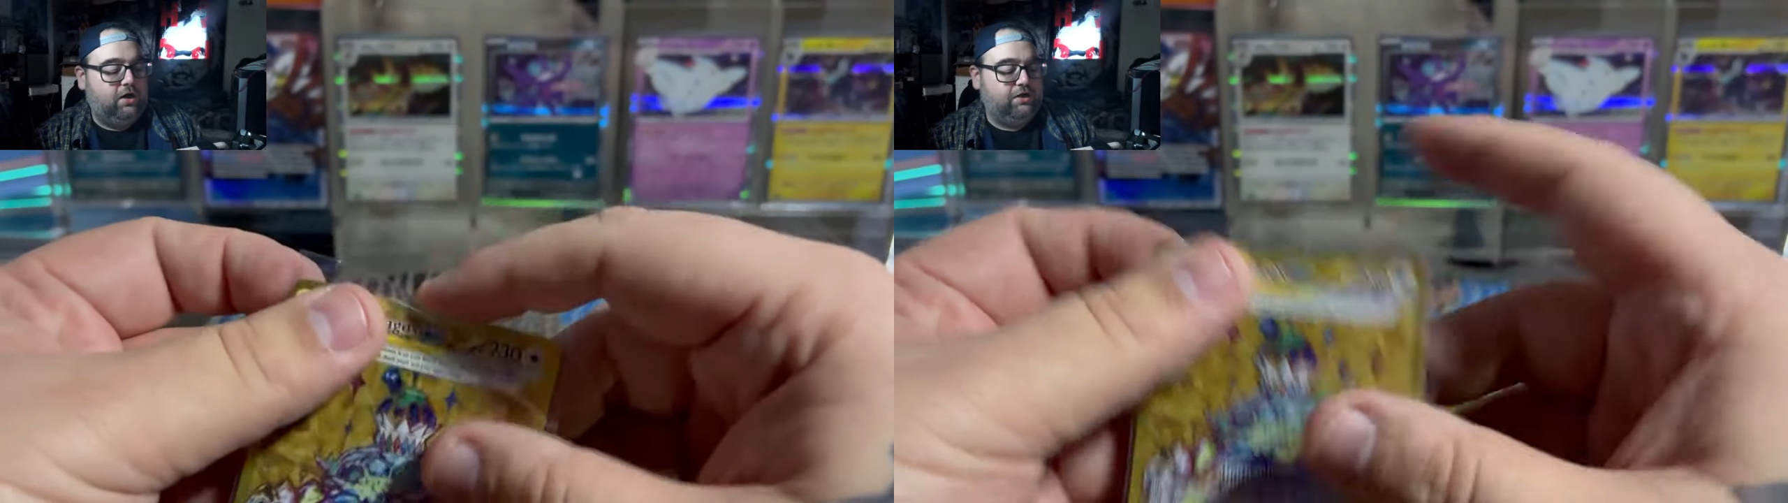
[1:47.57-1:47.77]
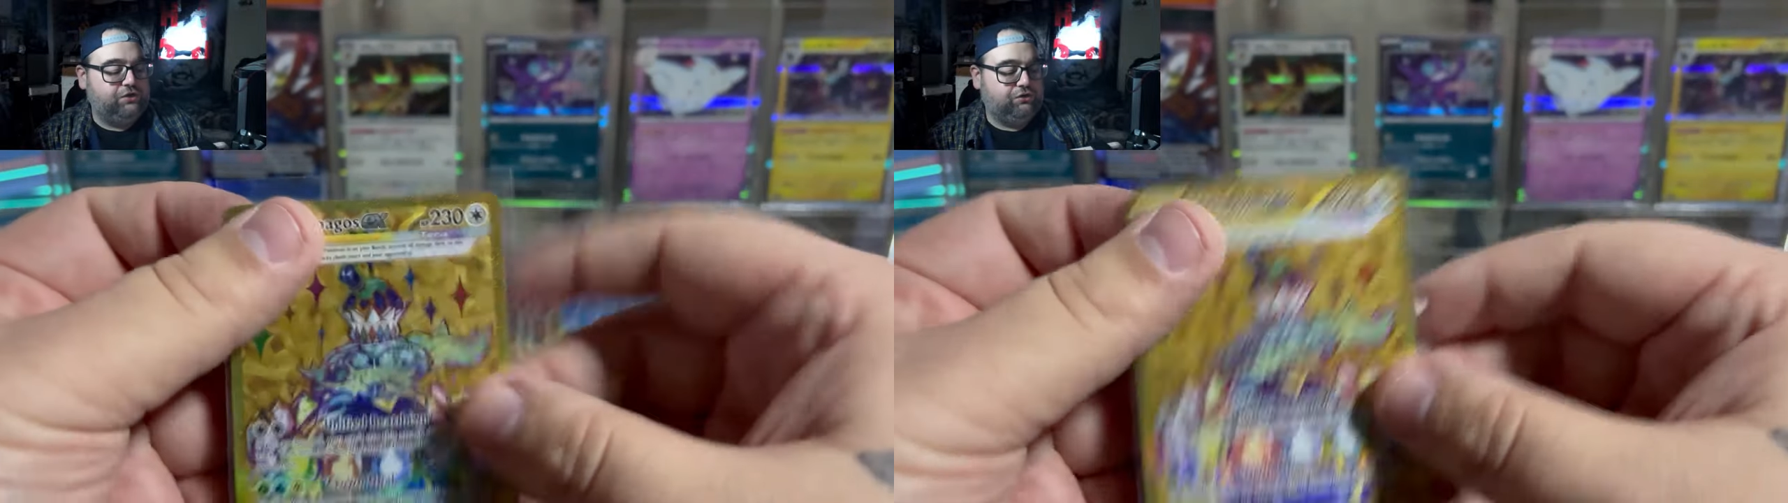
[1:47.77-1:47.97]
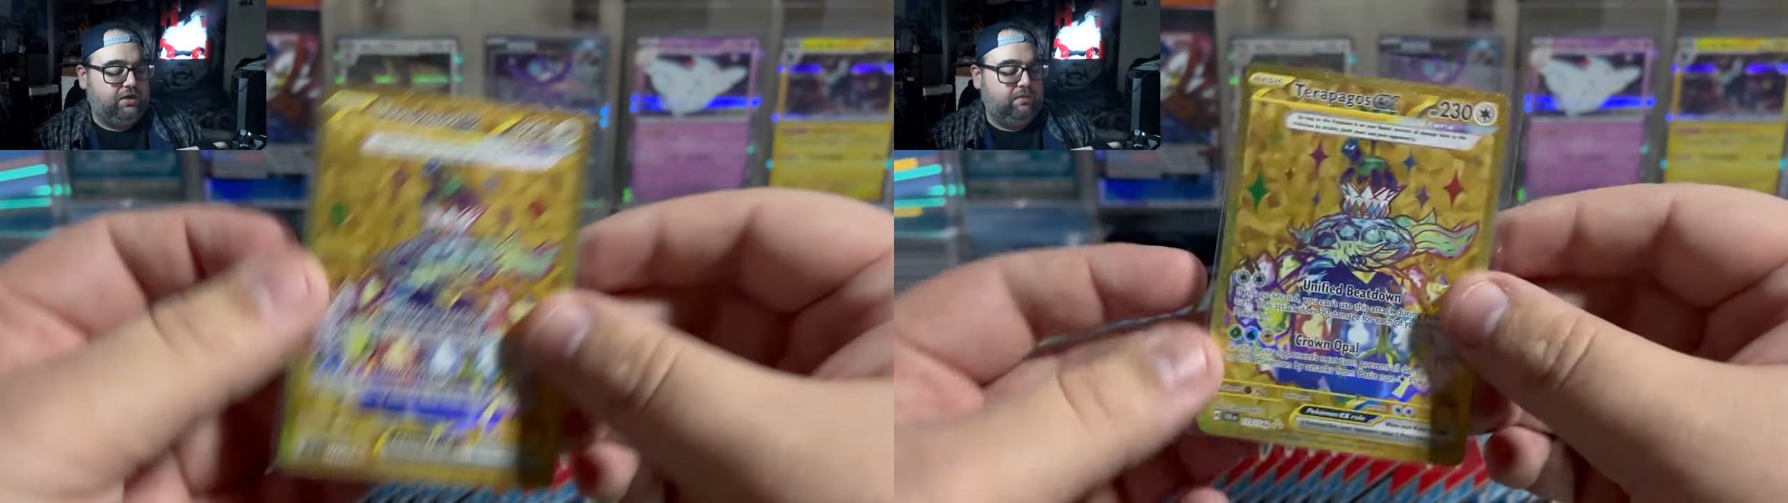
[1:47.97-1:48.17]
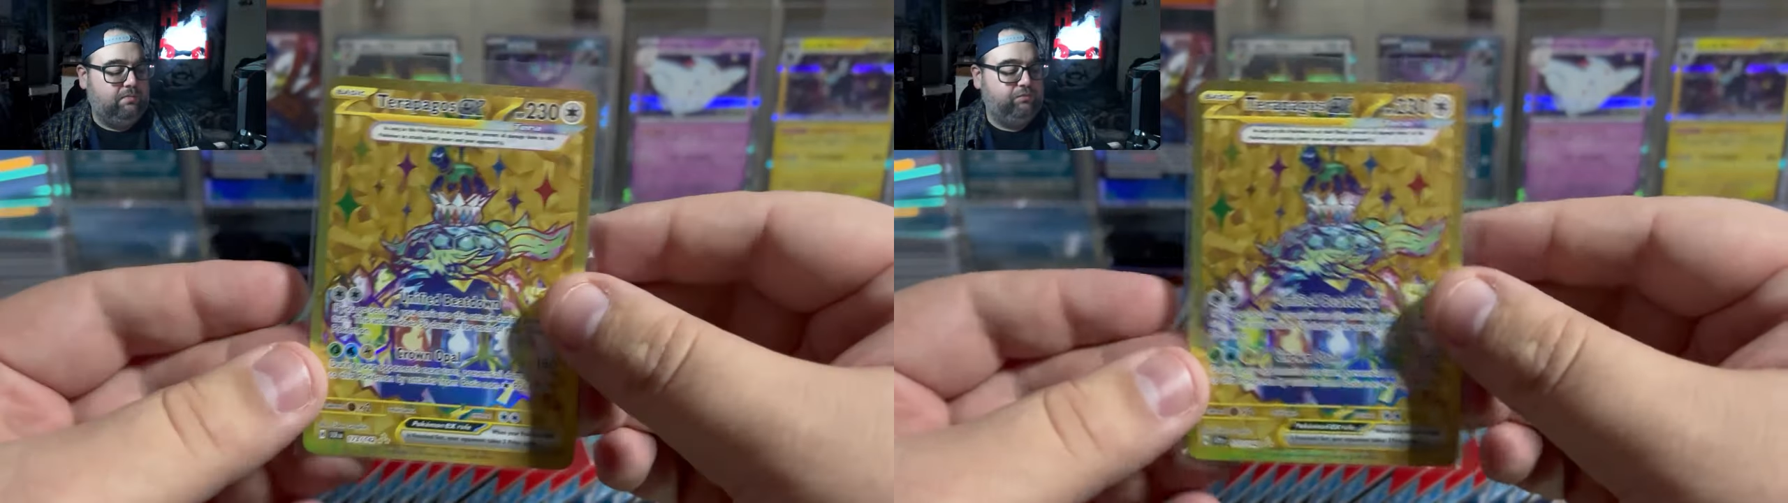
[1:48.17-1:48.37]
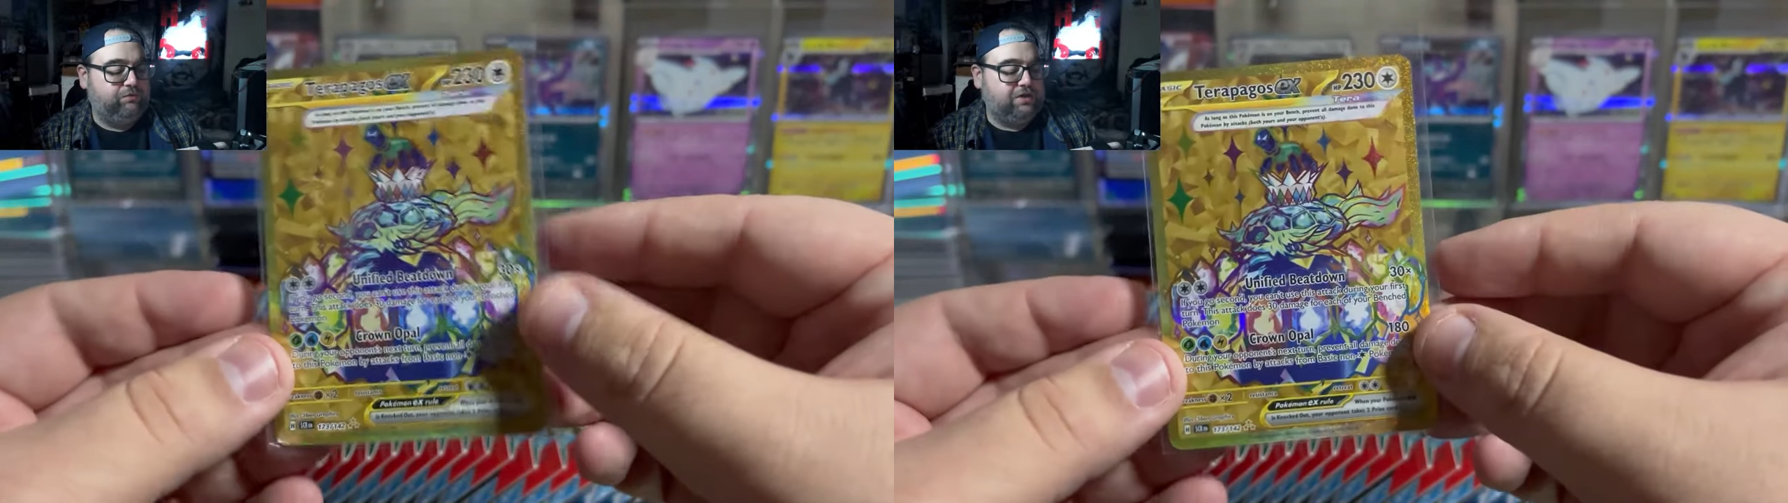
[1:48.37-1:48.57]
on
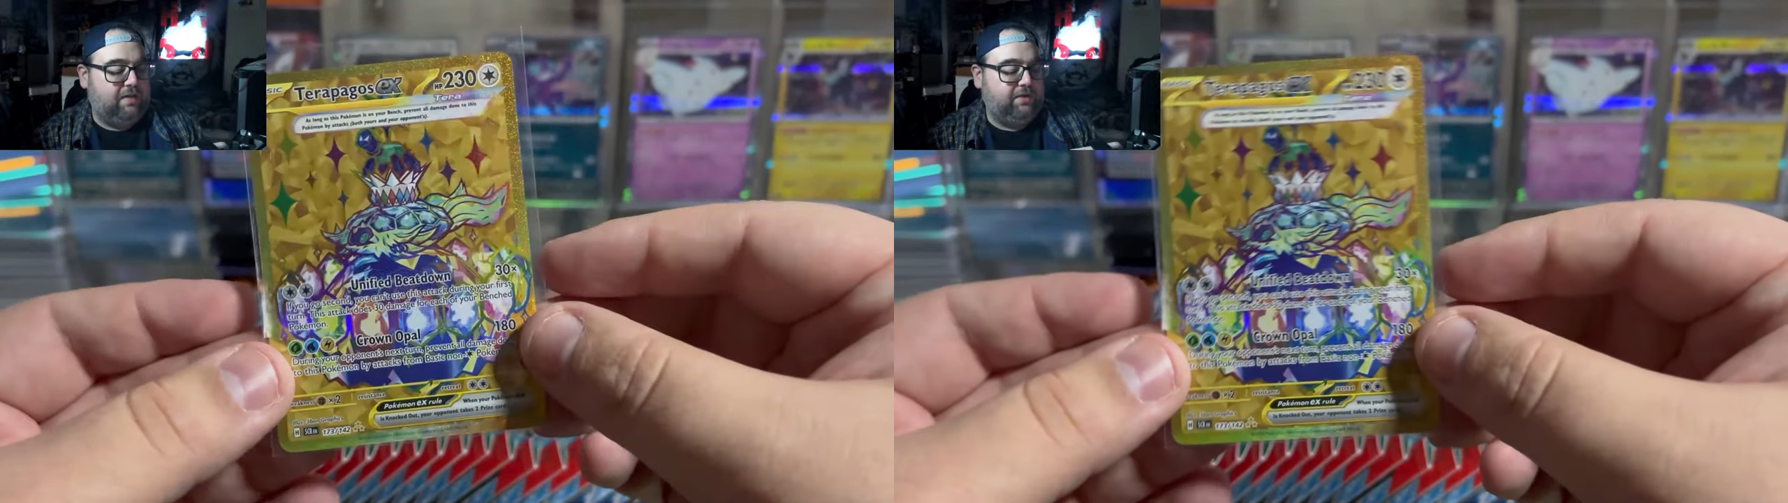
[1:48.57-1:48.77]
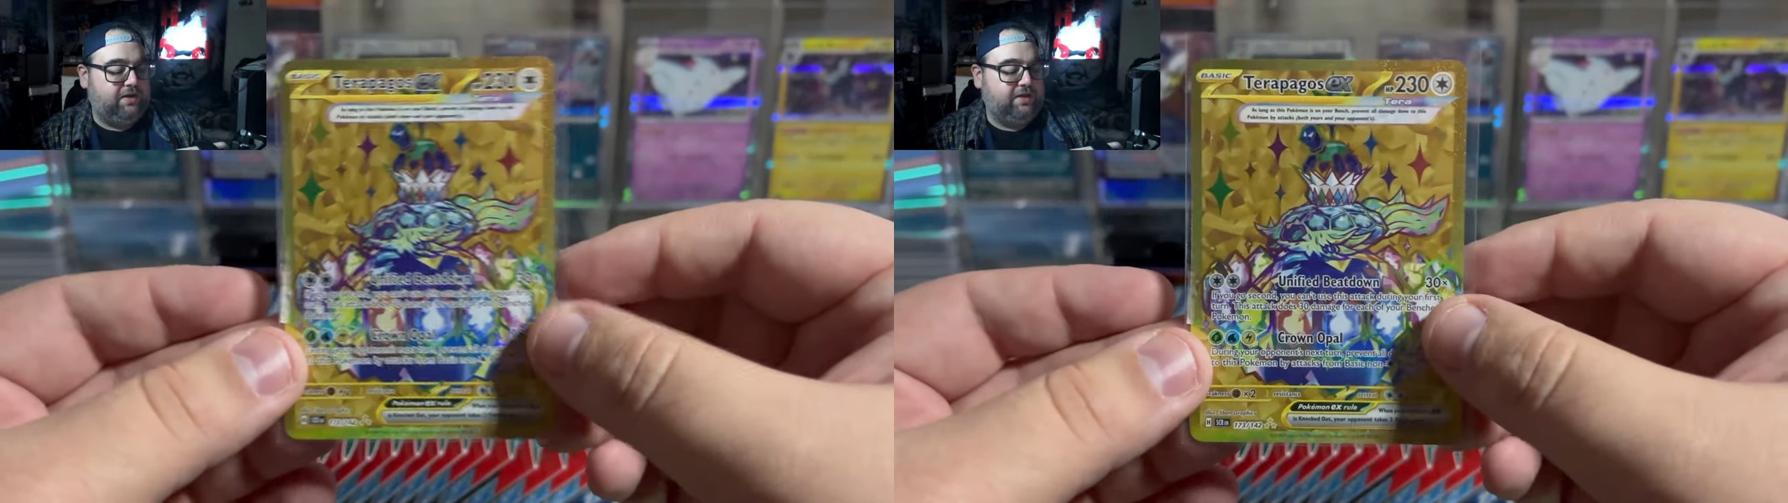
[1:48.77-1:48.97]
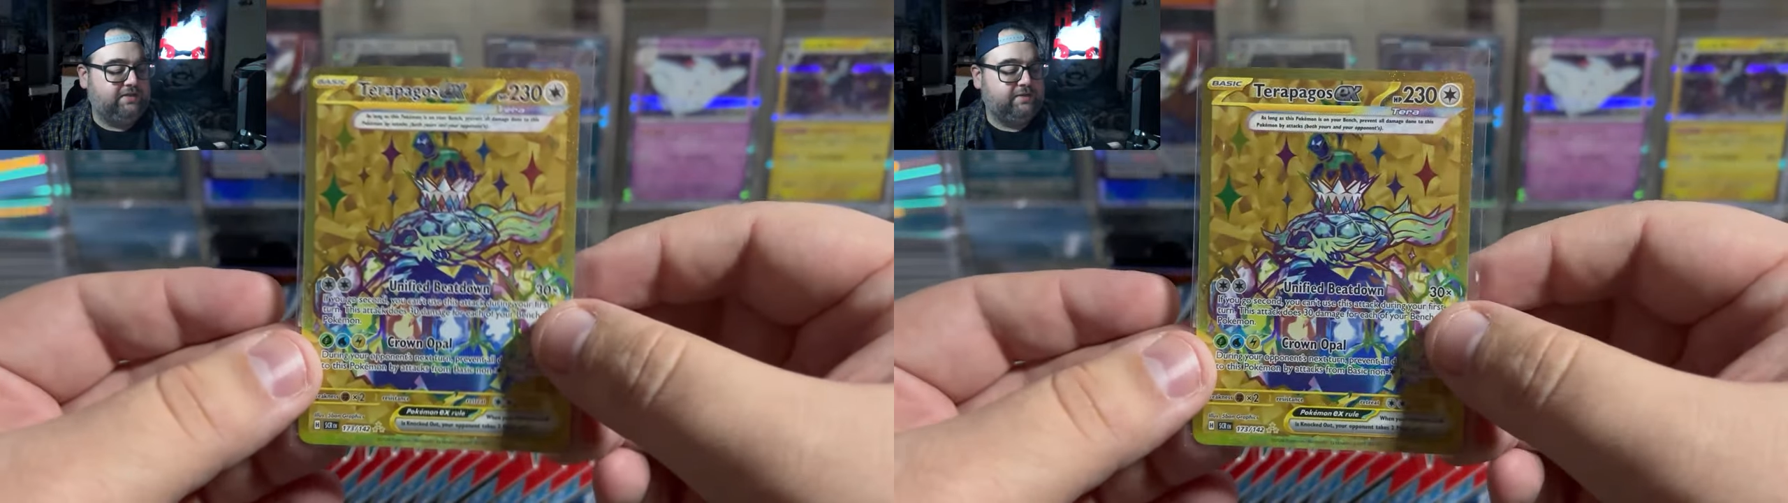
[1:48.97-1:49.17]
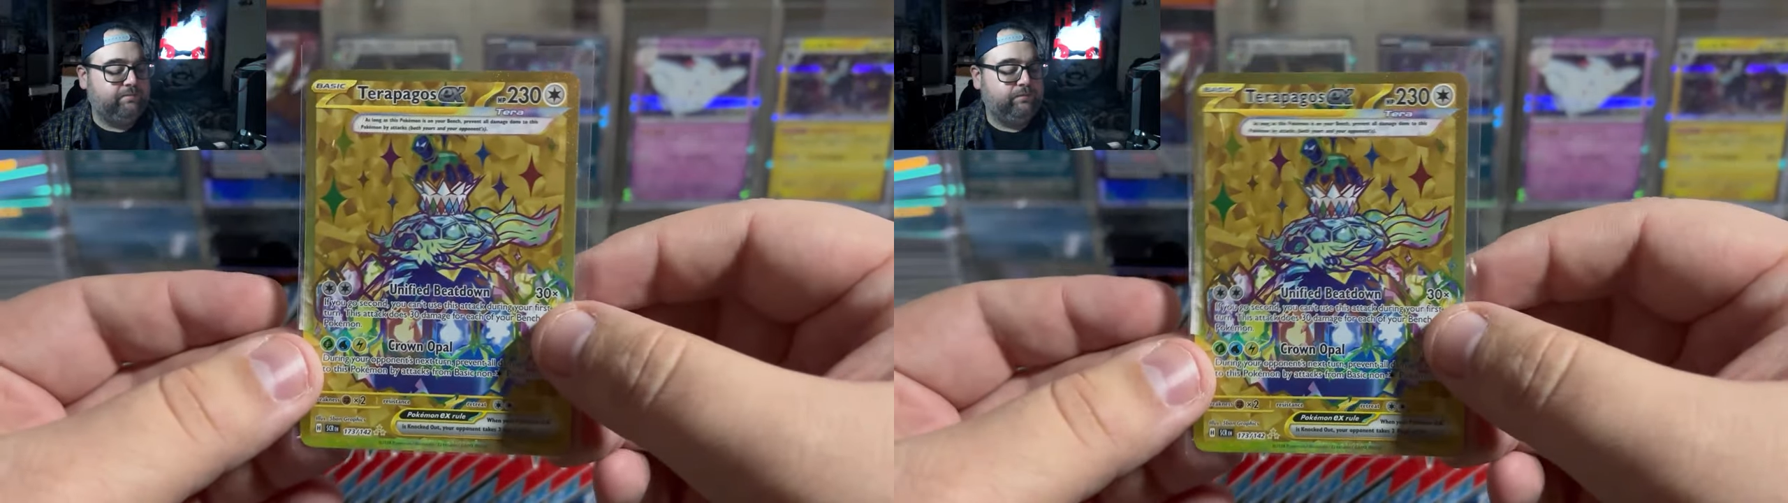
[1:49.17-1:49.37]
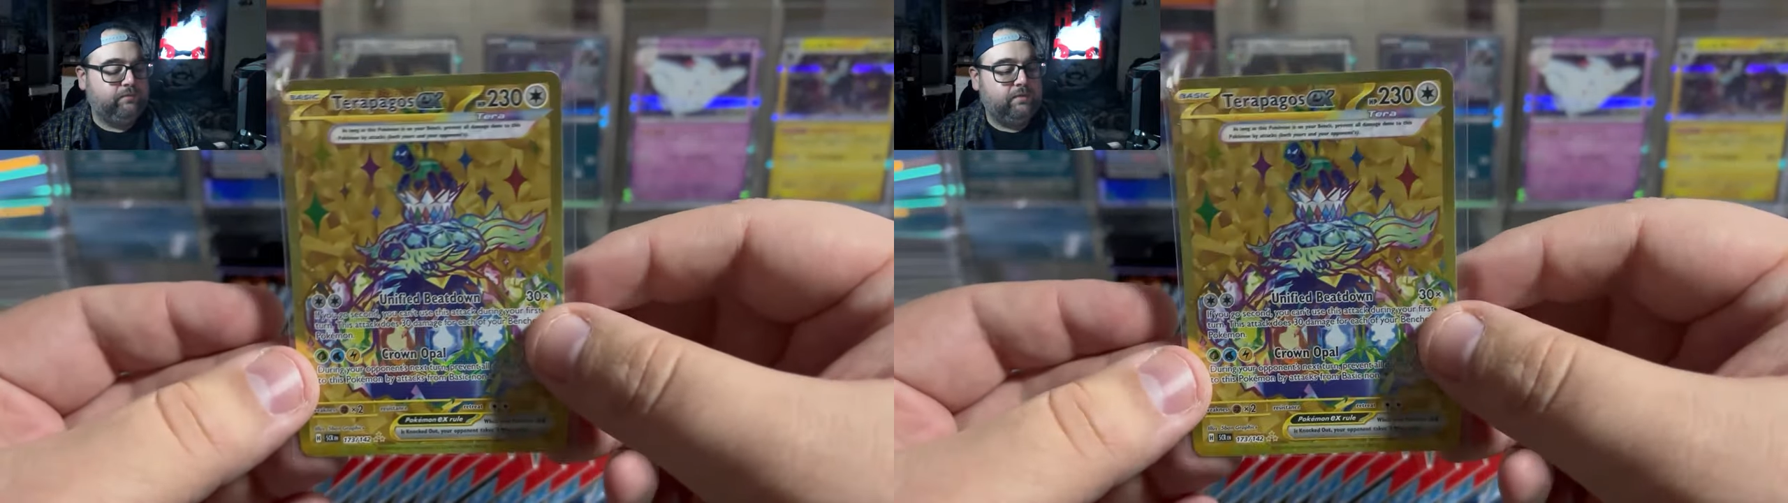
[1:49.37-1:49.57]
stream, Japanese.